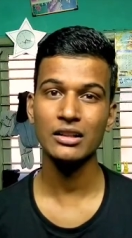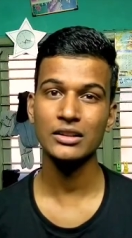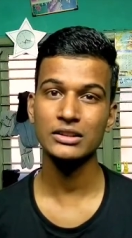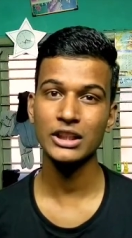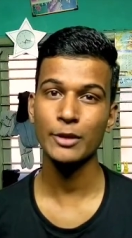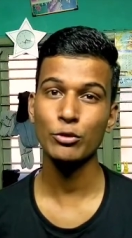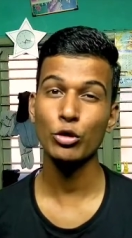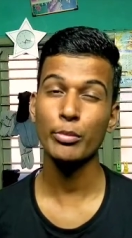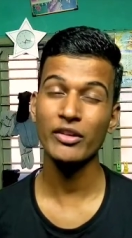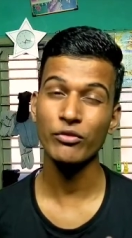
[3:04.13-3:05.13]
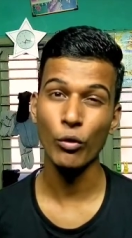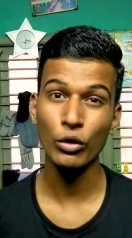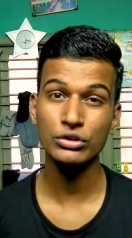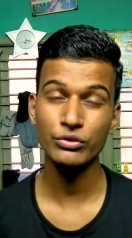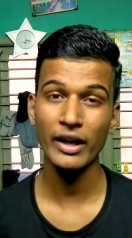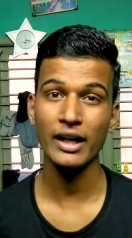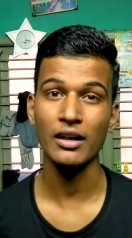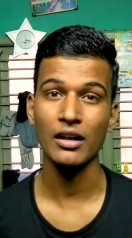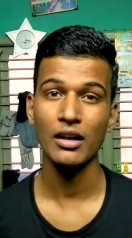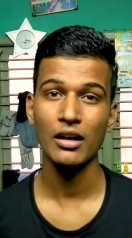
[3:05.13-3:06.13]
are in the same group of
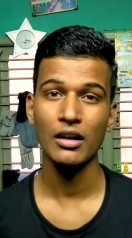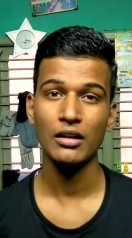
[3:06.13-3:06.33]
Volkswagen.